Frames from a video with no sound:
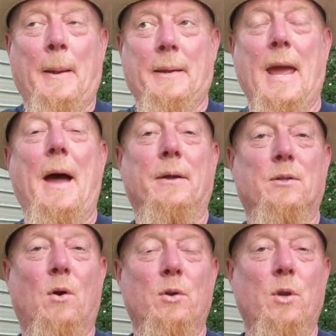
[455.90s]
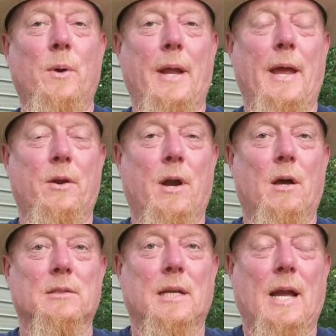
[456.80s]
Yeah, don't do it at your
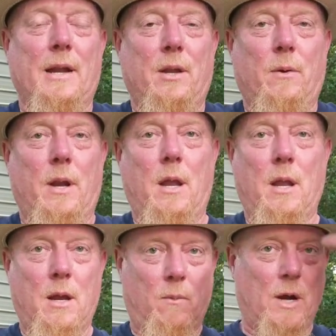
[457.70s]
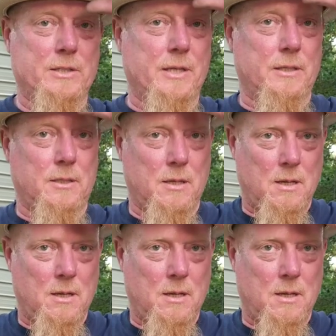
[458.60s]
house like I do it. Watch this.